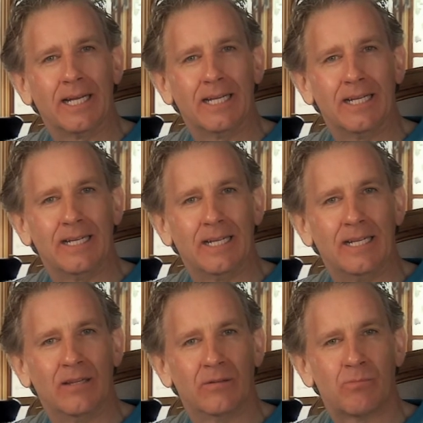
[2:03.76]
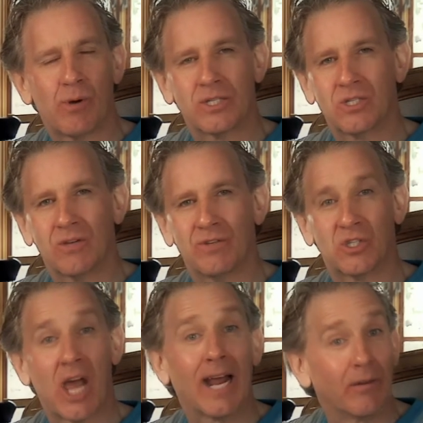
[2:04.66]
in the presence of a
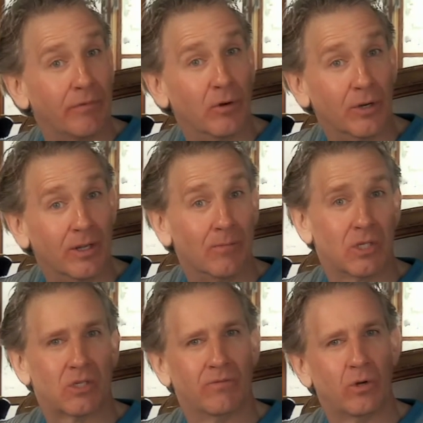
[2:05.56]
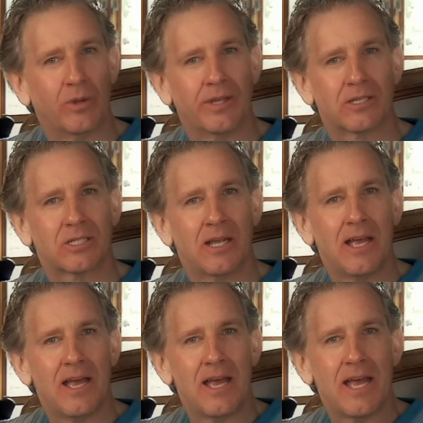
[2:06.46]
xylophone in the midst of all this.
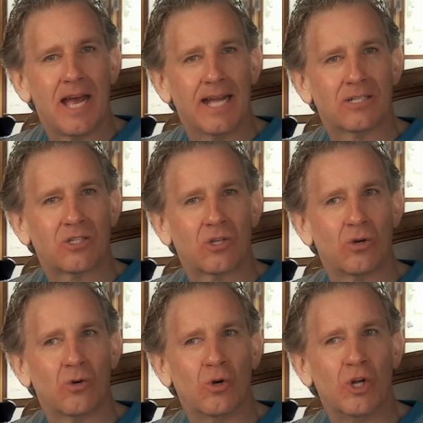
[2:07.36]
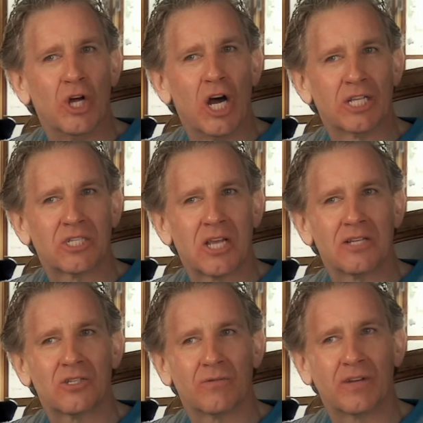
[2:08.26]
And so a
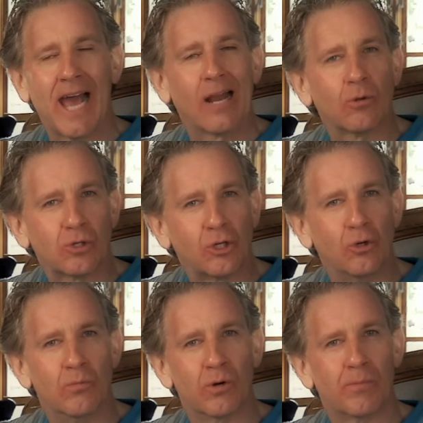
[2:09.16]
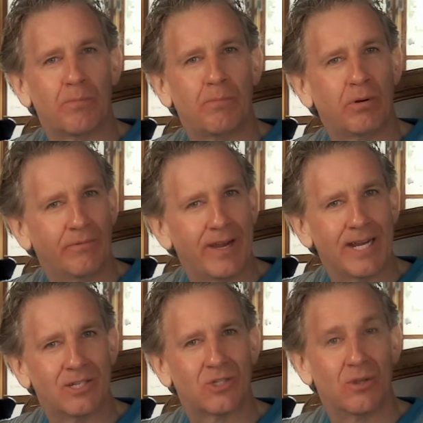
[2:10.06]
sense of gallows humor
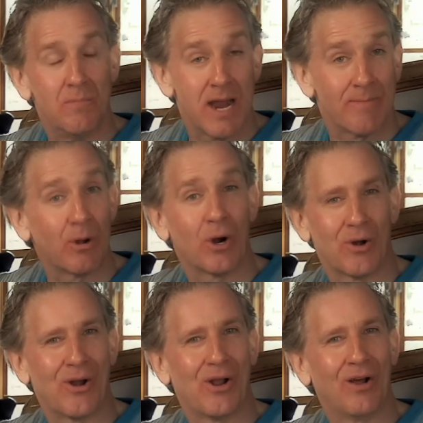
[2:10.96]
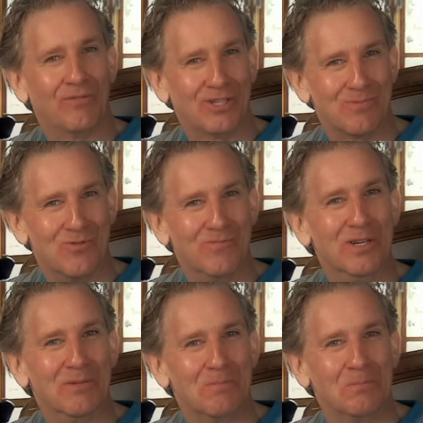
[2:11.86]
pervades the main part of this movement.